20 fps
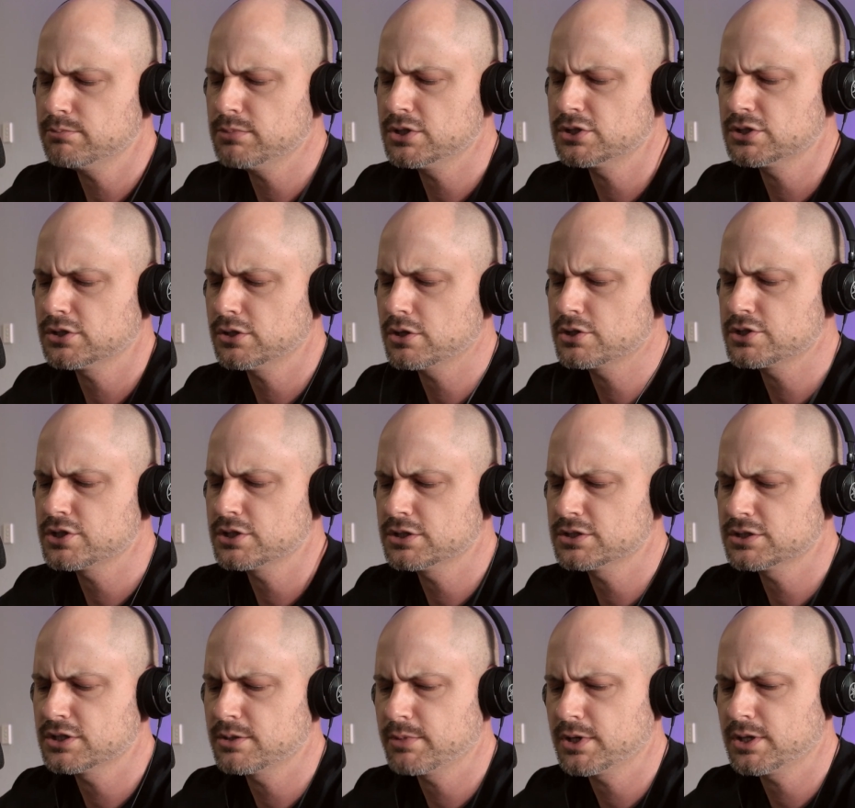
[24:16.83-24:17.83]
a bit sloshy in the
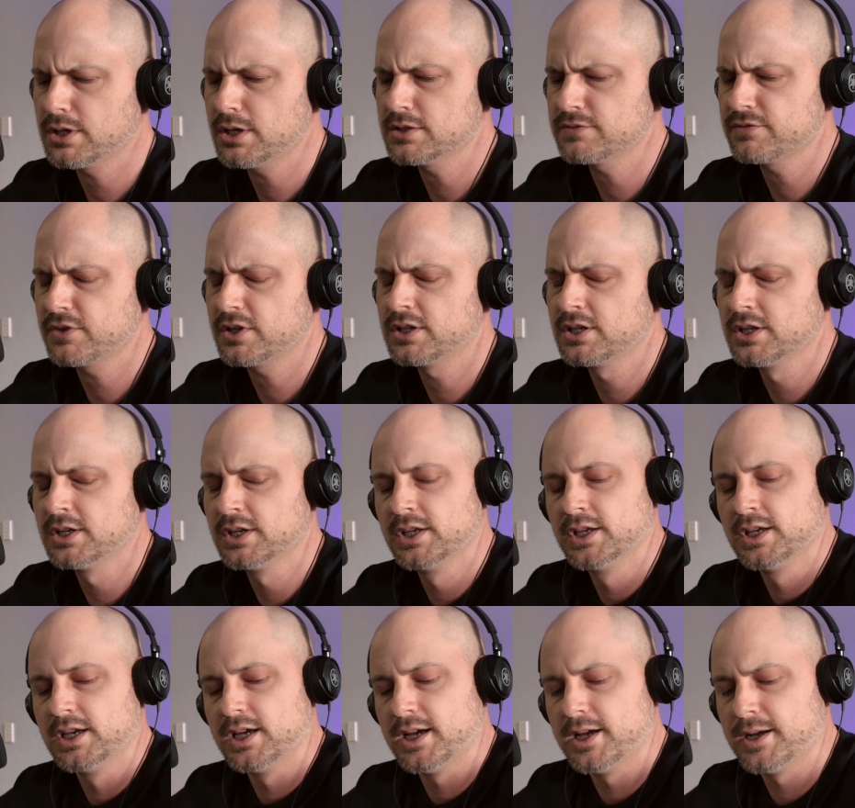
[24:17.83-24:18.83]
stomach. No, it's fine.
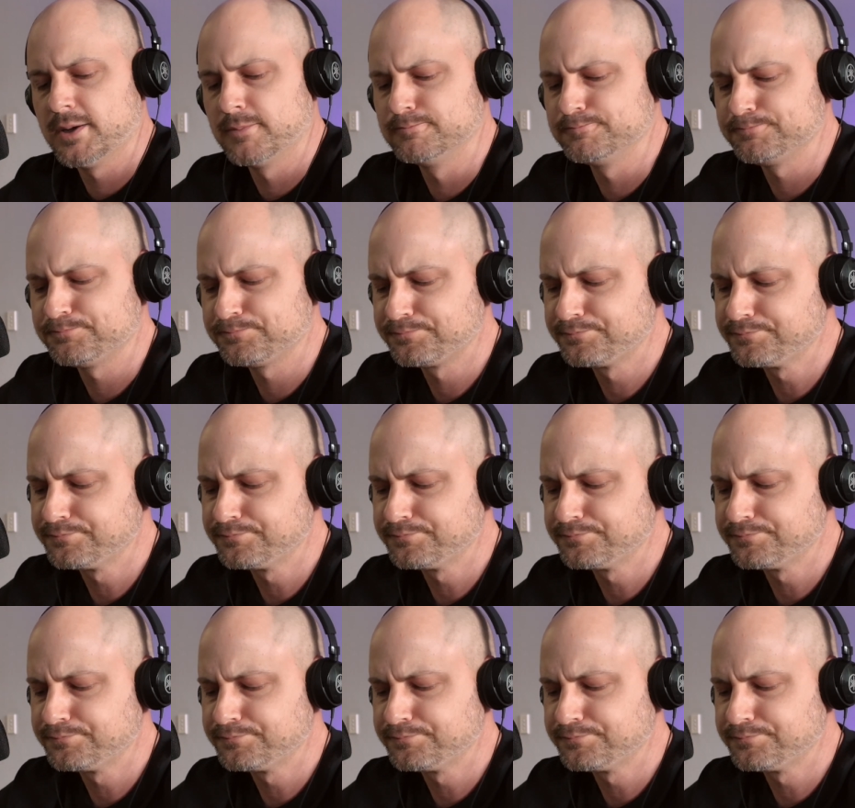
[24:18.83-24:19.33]
I